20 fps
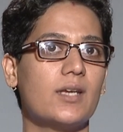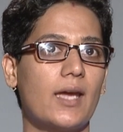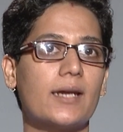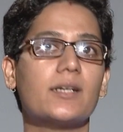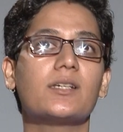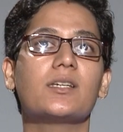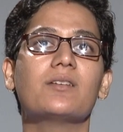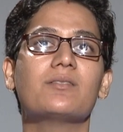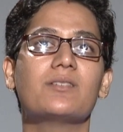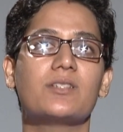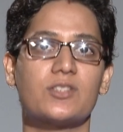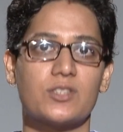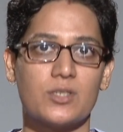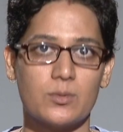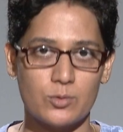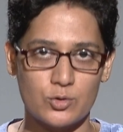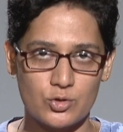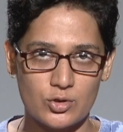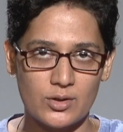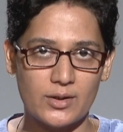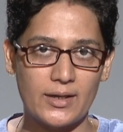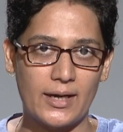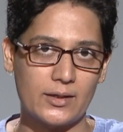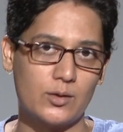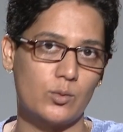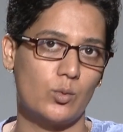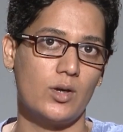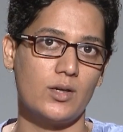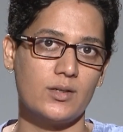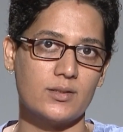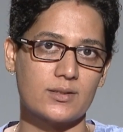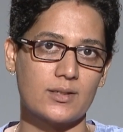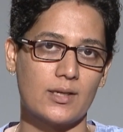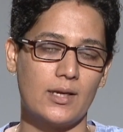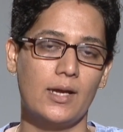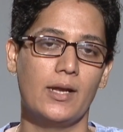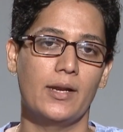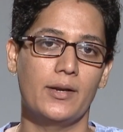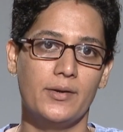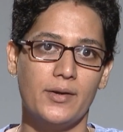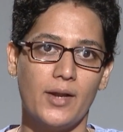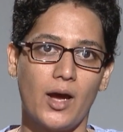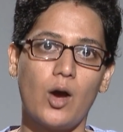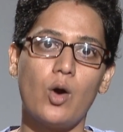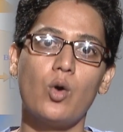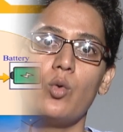active distribution networks, now